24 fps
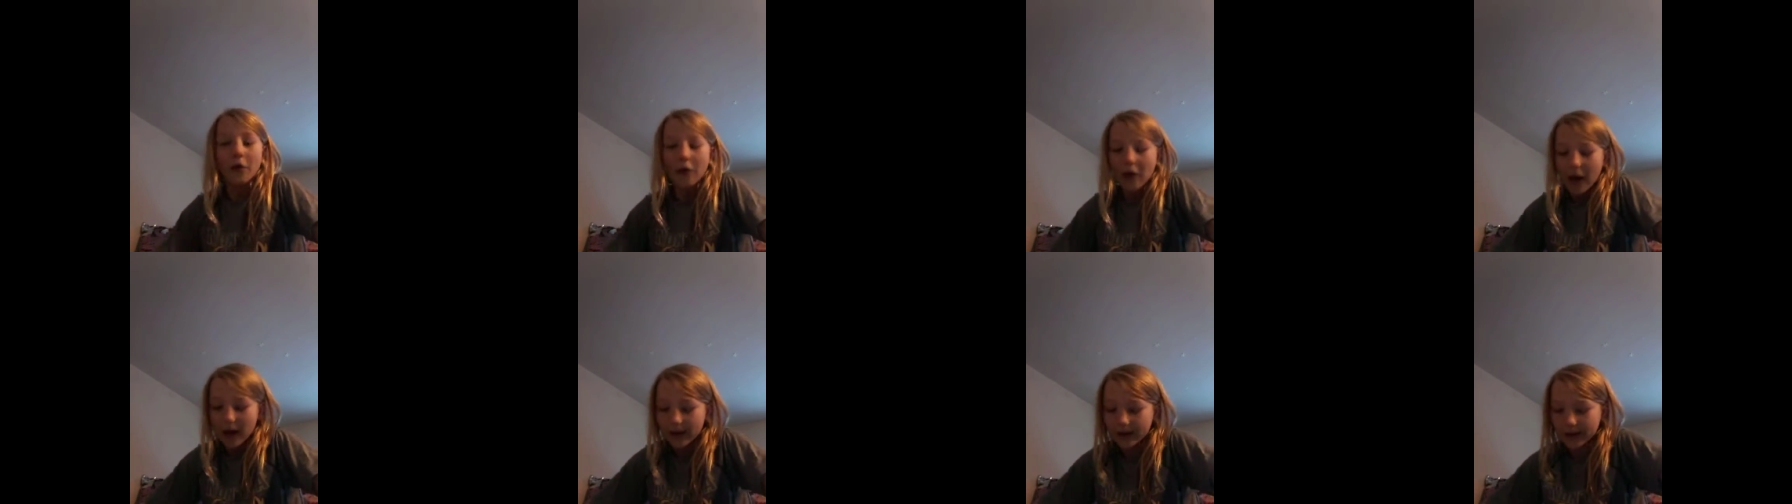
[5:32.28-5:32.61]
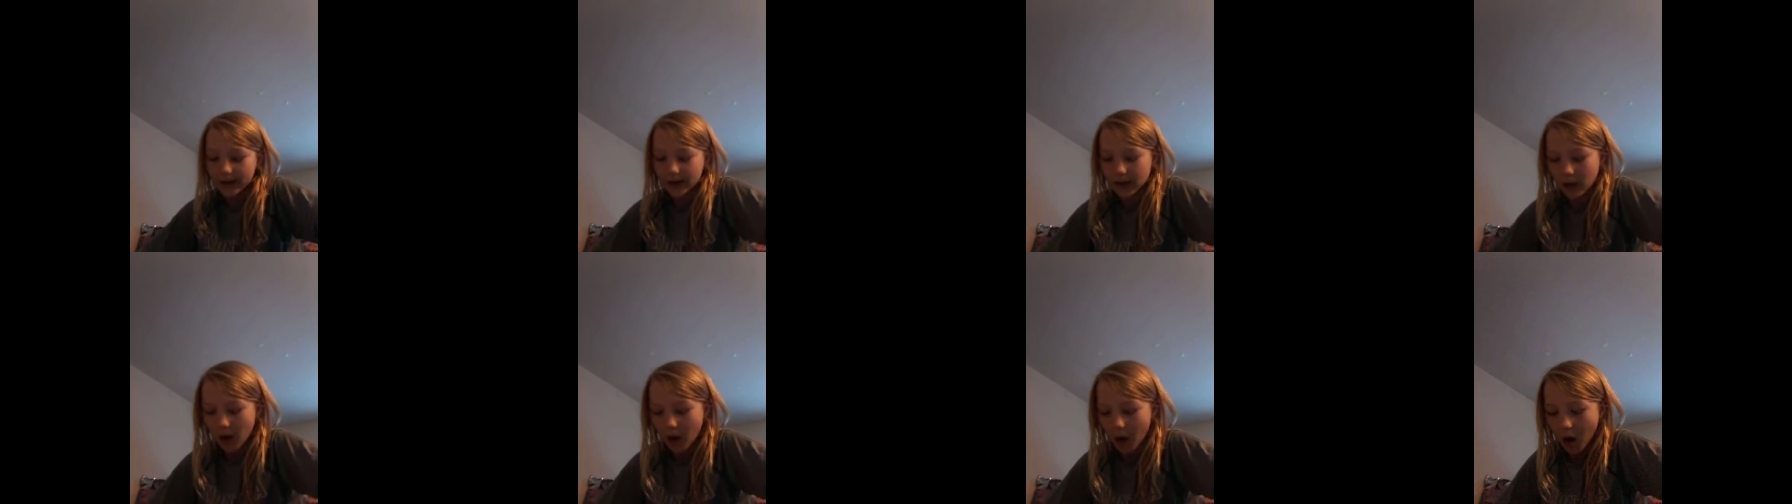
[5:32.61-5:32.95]
That
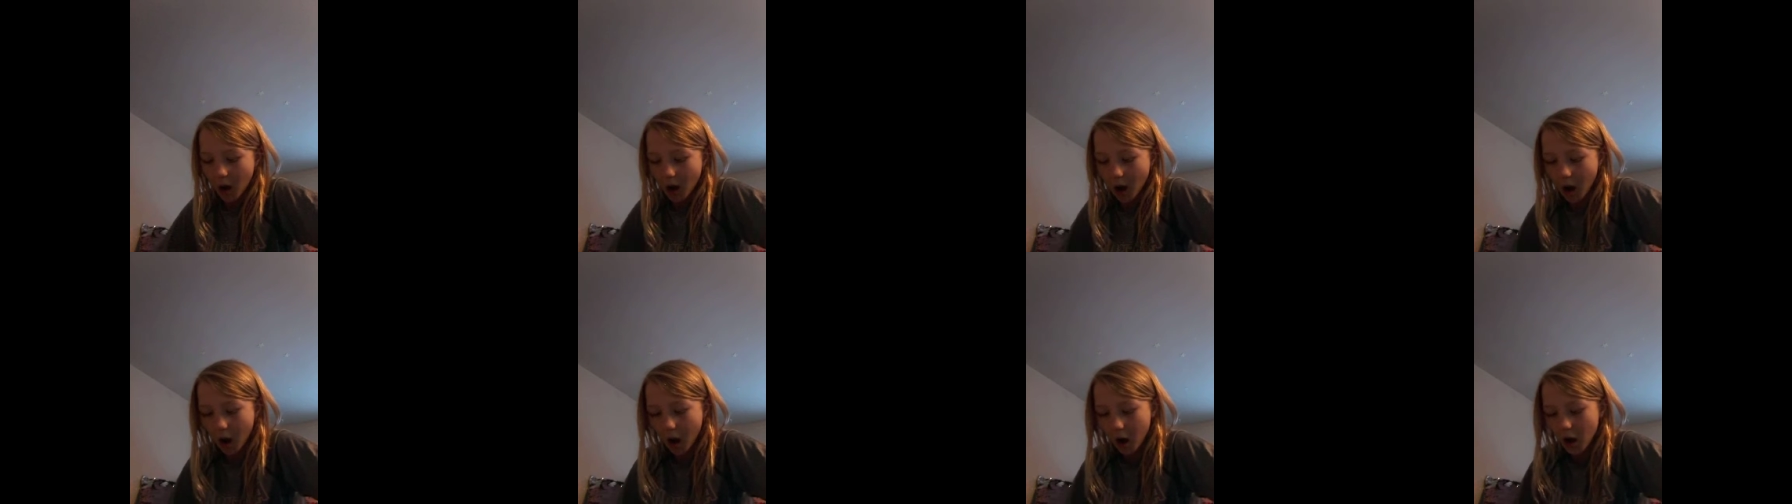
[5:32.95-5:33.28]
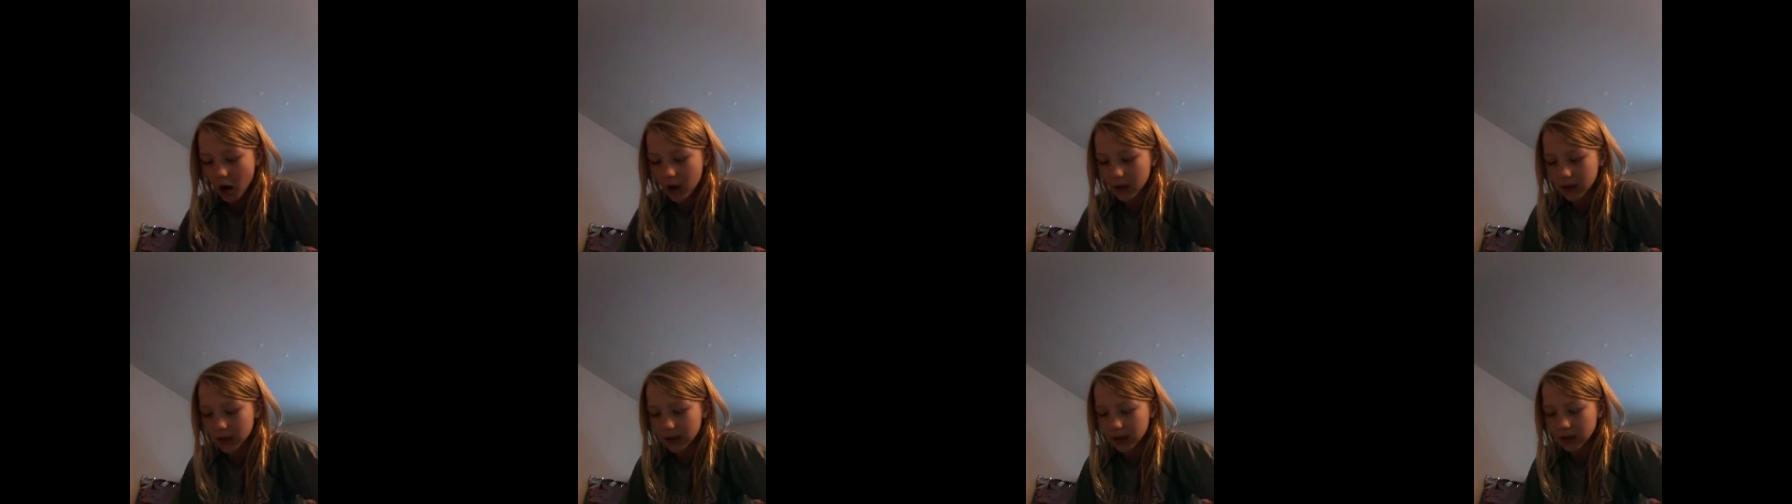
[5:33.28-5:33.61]
is
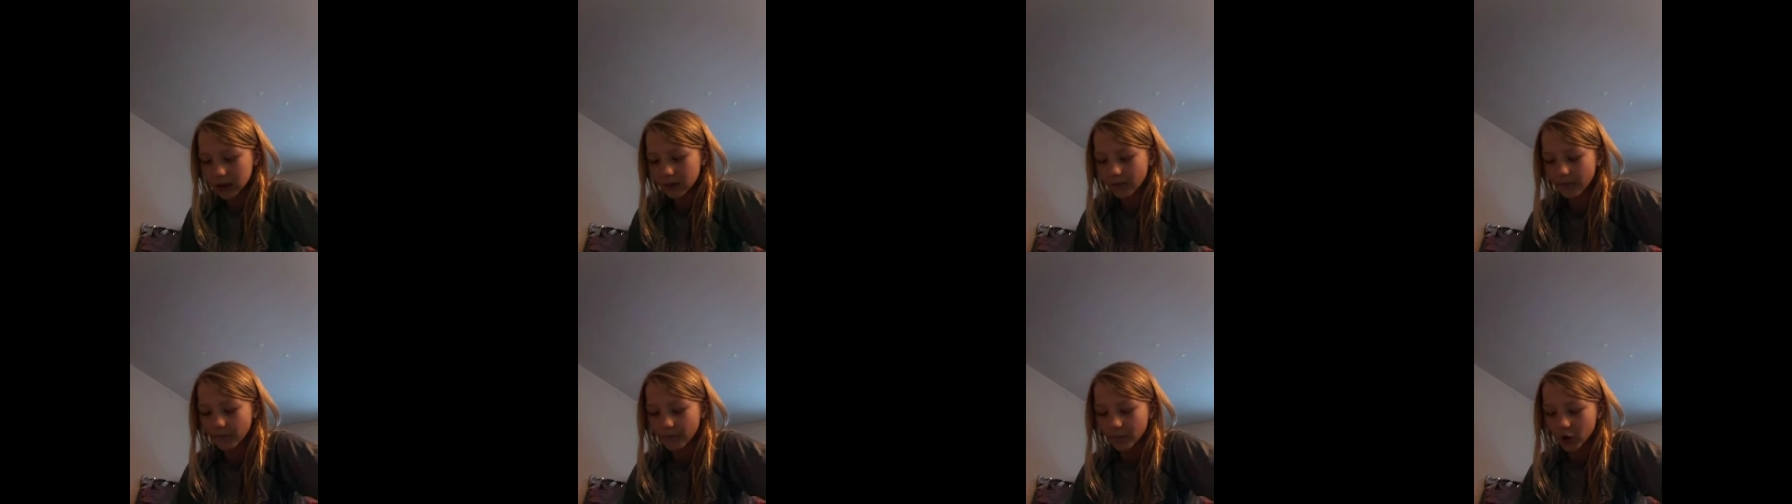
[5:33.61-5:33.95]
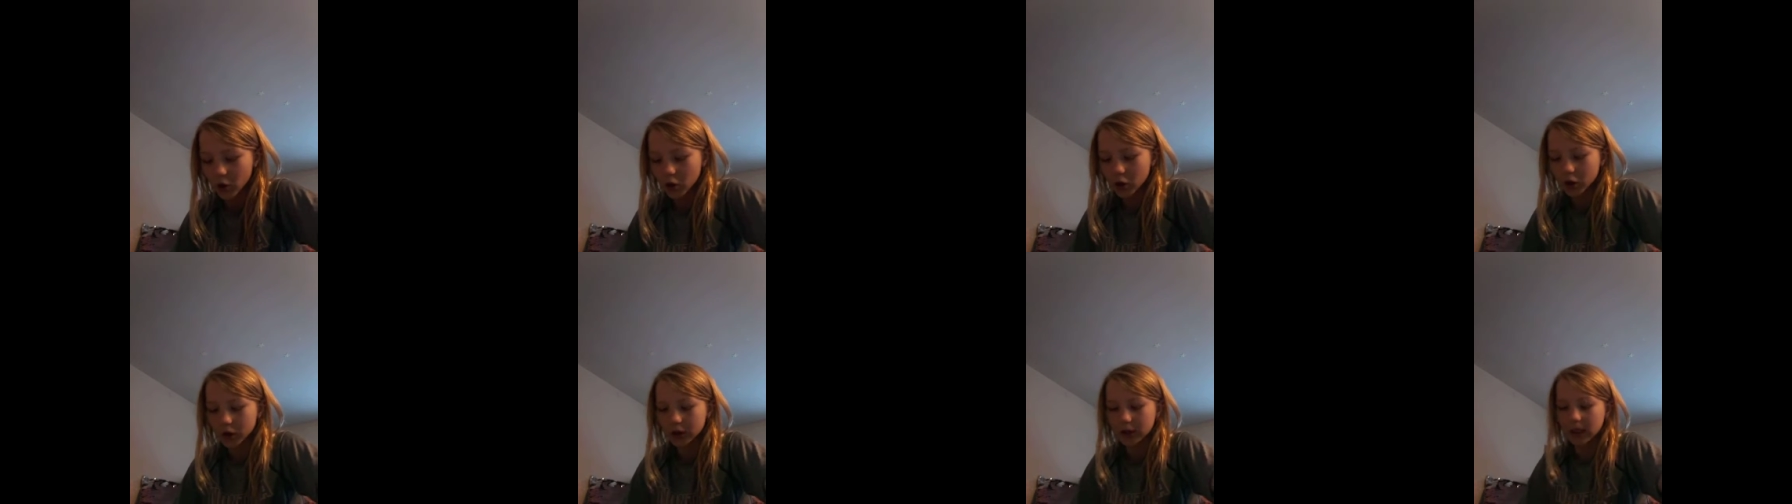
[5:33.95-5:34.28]
all
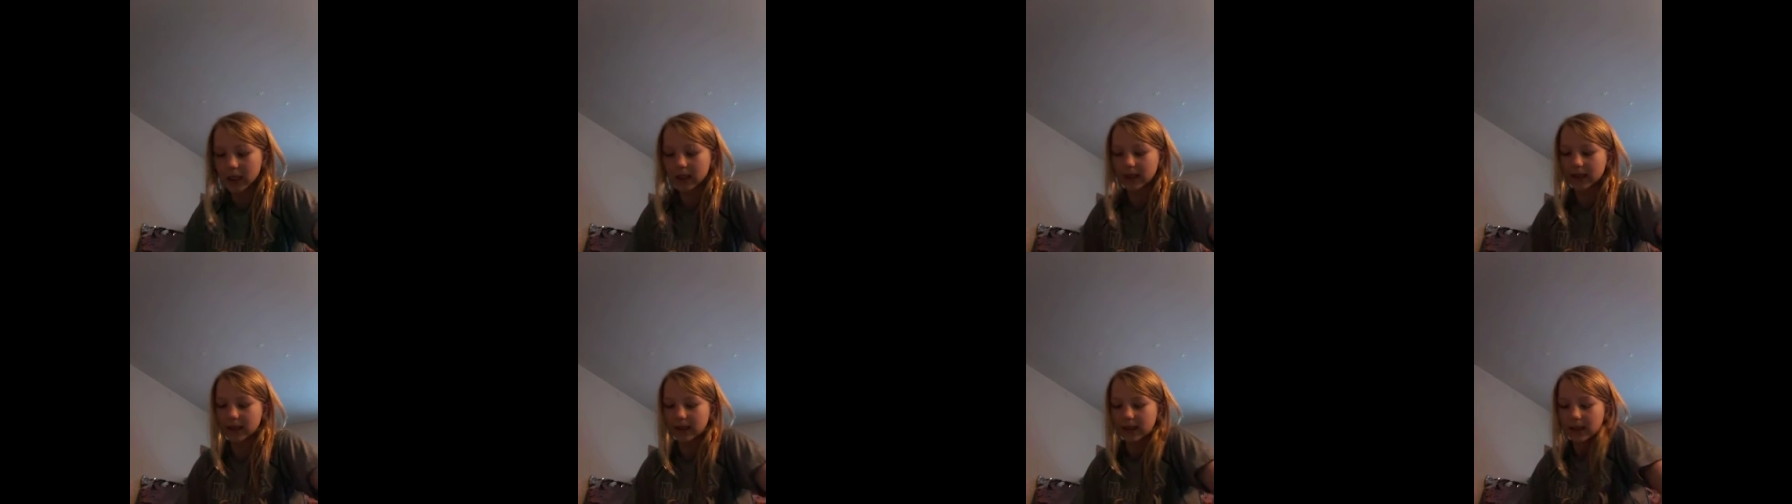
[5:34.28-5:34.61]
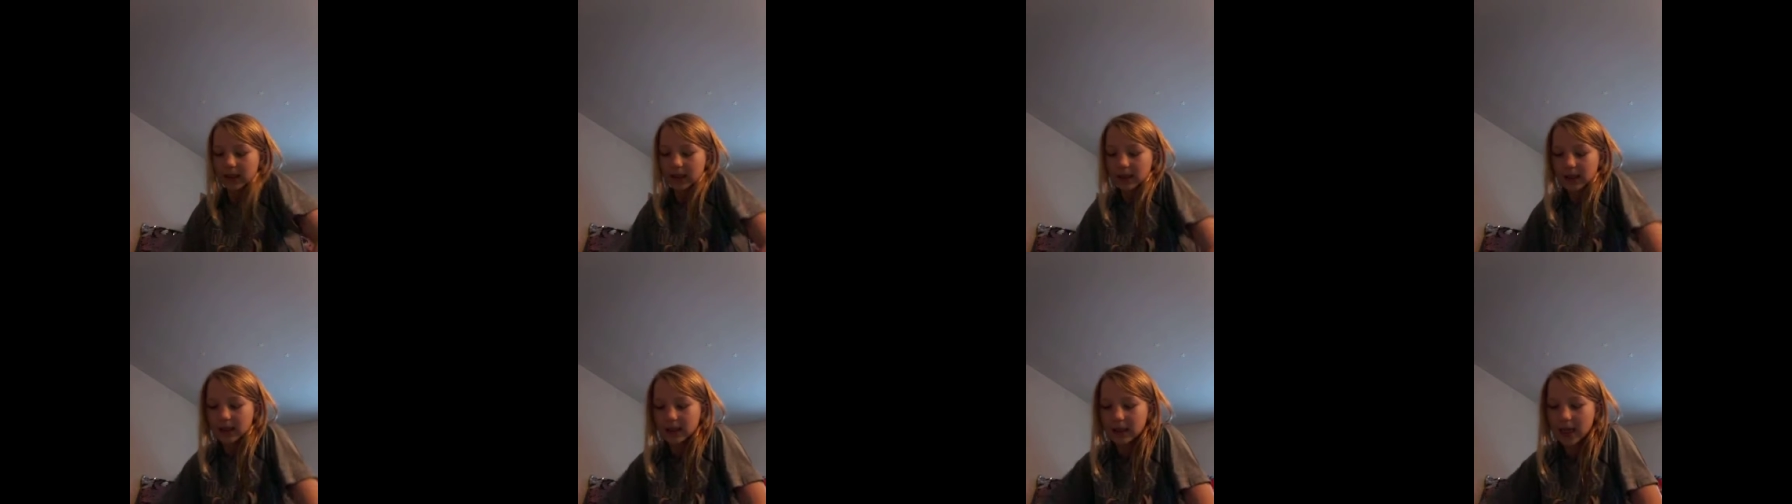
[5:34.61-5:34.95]
for
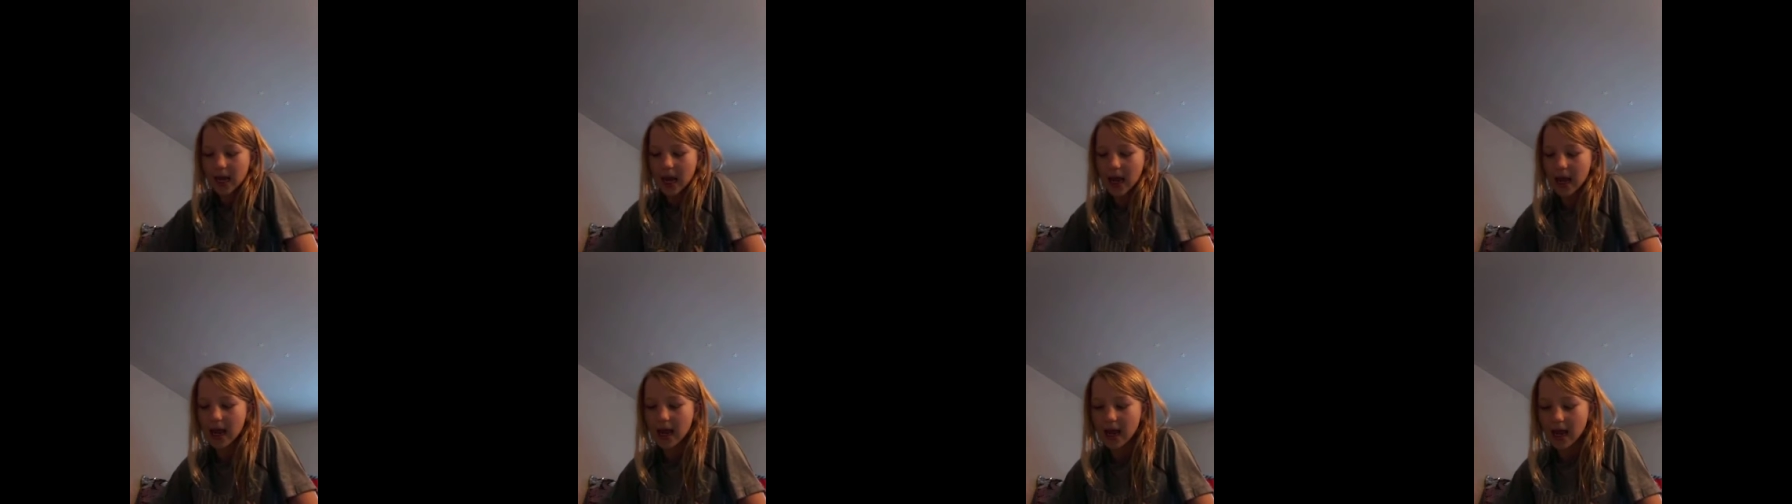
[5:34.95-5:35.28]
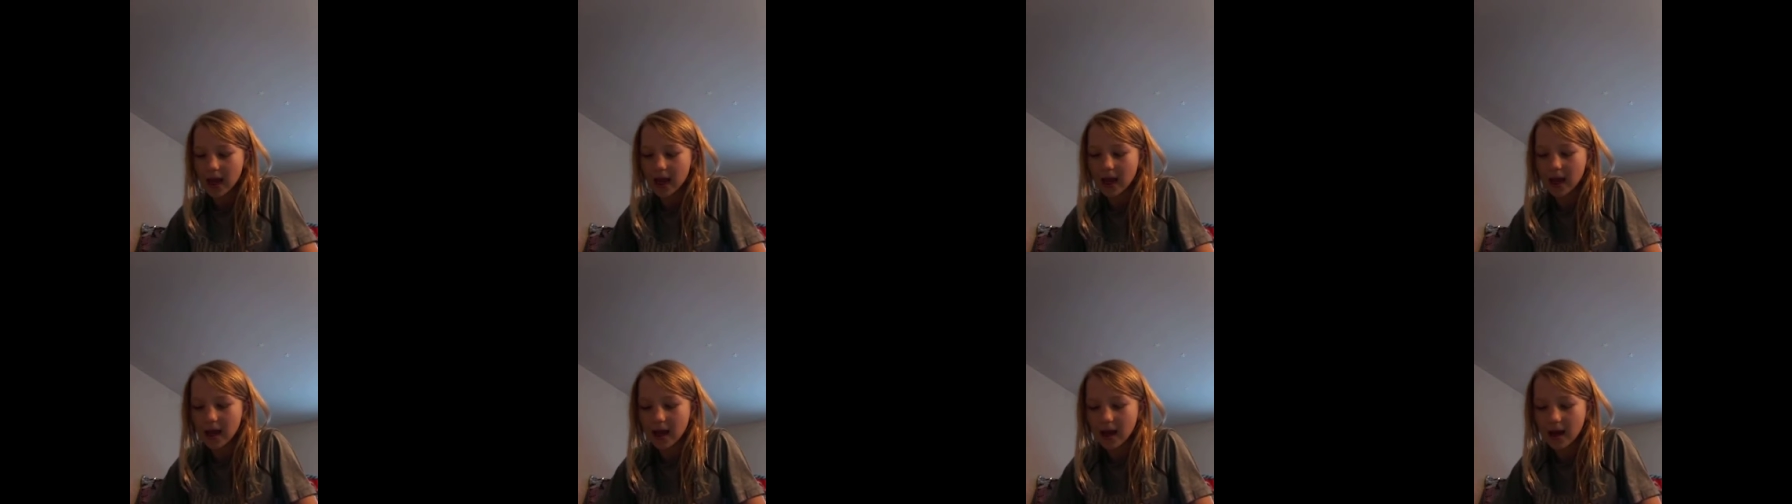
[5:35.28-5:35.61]

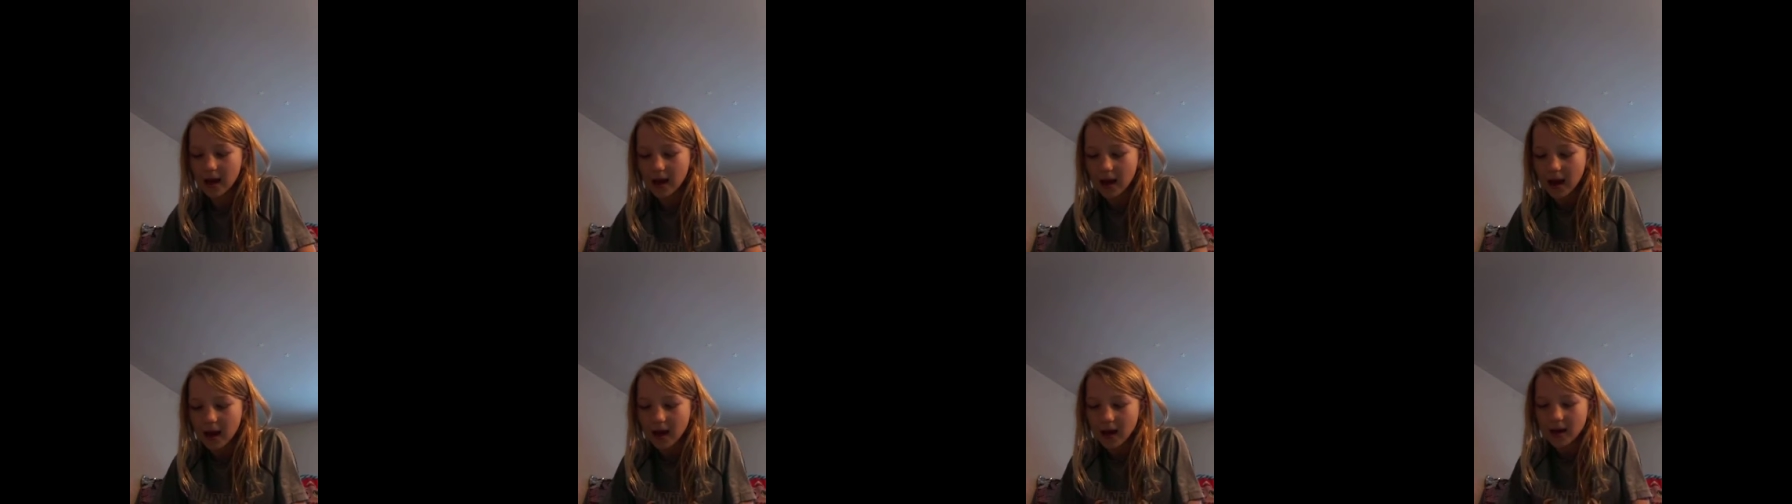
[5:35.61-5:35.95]
today.